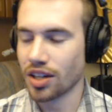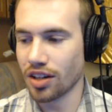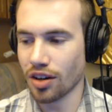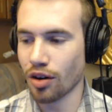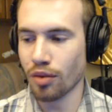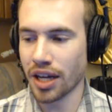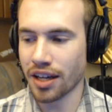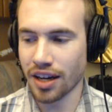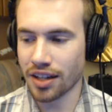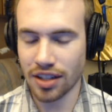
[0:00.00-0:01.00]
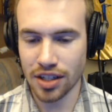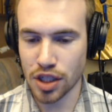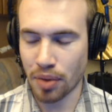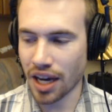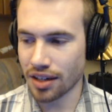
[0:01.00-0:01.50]
oh my god, they just
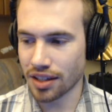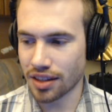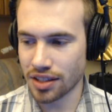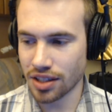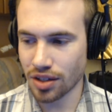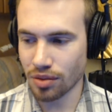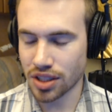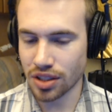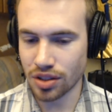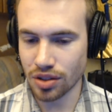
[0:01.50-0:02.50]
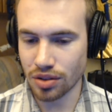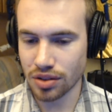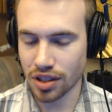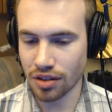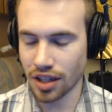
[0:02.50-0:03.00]
panicked. They didn't know what to do.
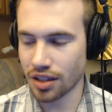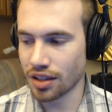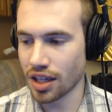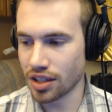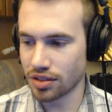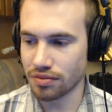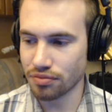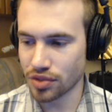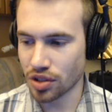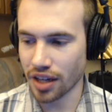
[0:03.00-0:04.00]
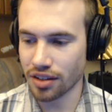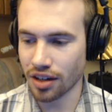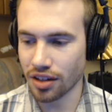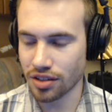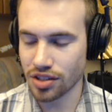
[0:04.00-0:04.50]
So they tried their
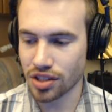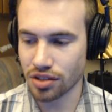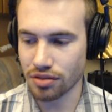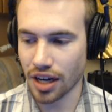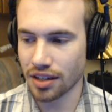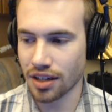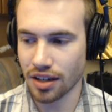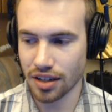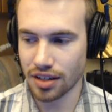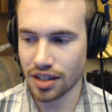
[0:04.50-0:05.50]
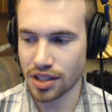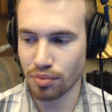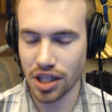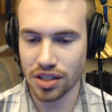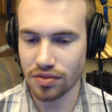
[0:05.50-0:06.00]
hardest to retcon as
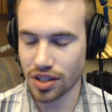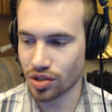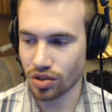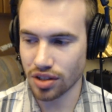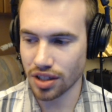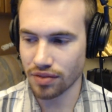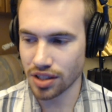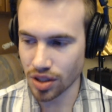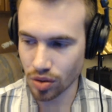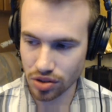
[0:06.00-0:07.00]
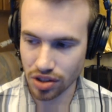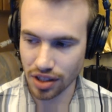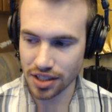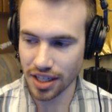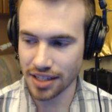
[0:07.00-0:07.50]
much of the story of the sequel
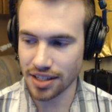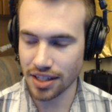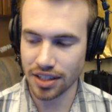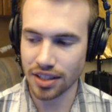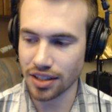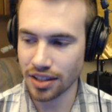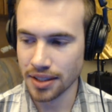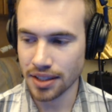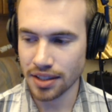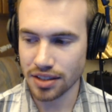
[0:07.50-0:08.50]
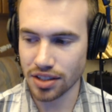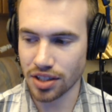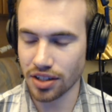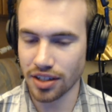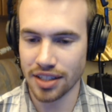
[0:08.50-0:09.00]
trilogy as they could to
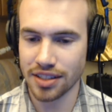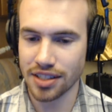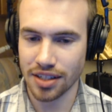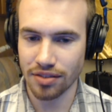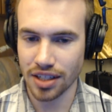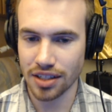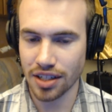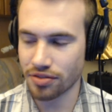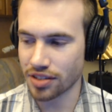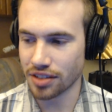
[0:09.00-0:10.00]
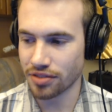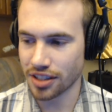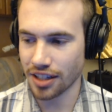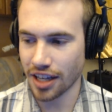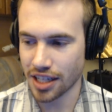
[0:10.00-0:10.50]
turn it into something different for
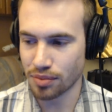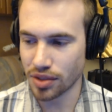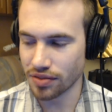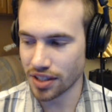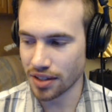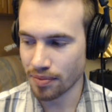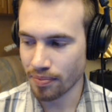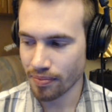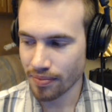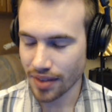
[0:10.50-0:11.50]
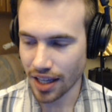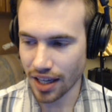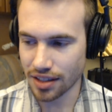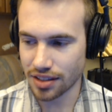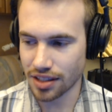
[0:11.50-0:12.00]
the last movie.
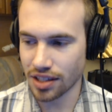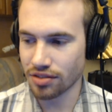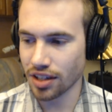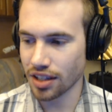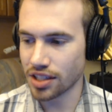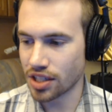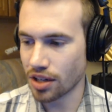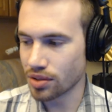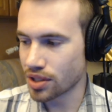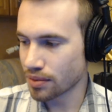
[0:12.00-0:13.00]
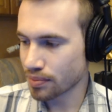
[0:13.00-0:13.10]
And it really shows.